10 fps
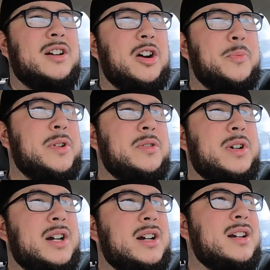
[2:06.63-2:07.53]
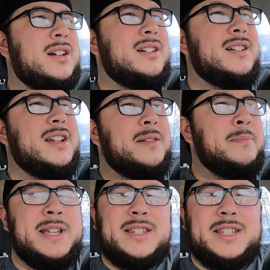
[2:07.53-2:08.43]
hope you uh,
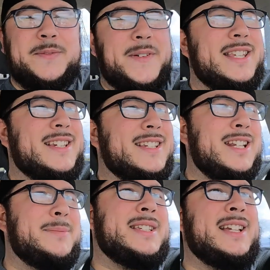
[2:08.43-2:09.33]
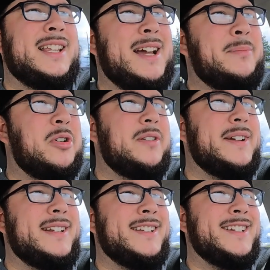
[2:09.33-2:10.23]
missed this face because you're gonna be seeing a lot more of
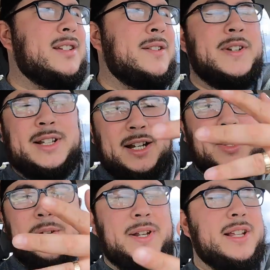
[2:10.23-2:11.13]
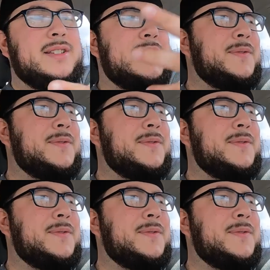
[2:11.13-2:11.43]
it if you click on the videos.